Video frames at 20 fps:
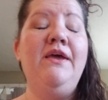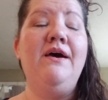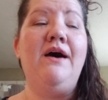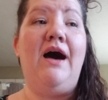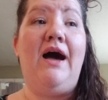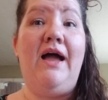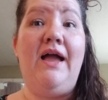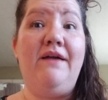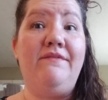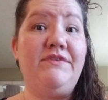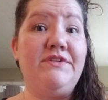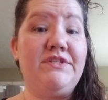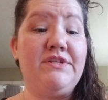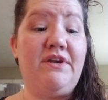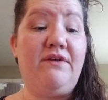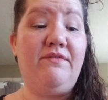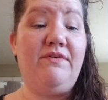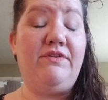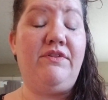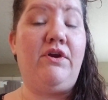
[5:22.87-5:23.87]
I have
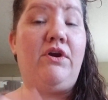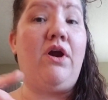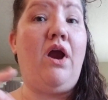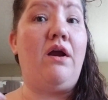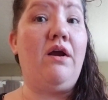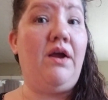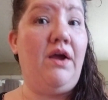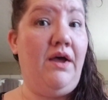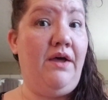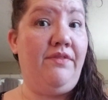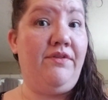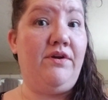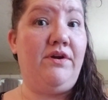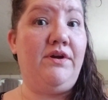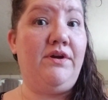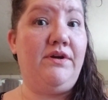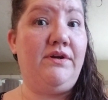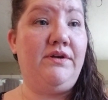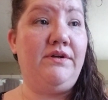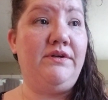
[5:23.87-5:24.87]
discovered there are
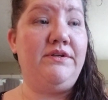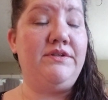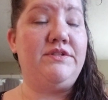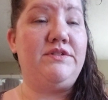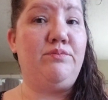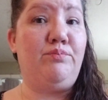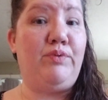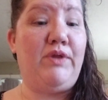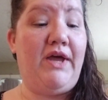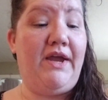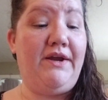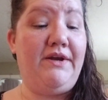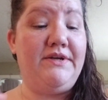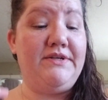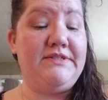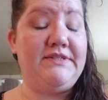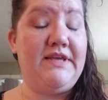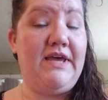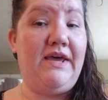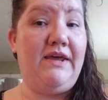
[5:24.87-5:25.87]
other suppliers
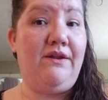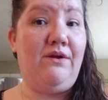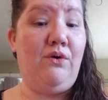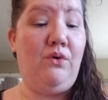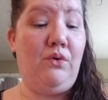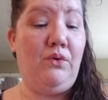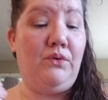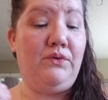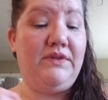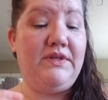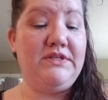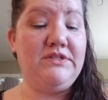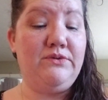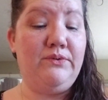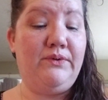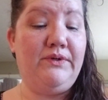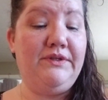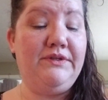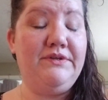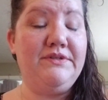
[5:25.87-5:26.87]
that hold these
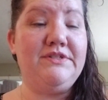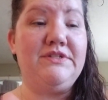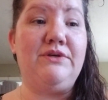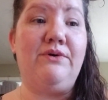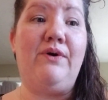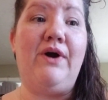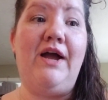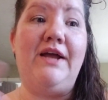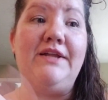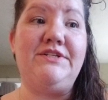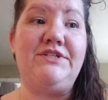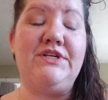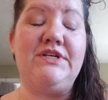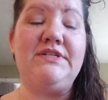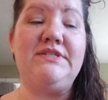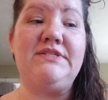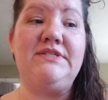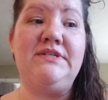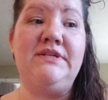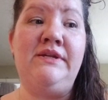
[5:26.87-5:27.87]
oils, so I
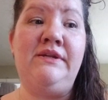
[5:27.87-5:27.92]
just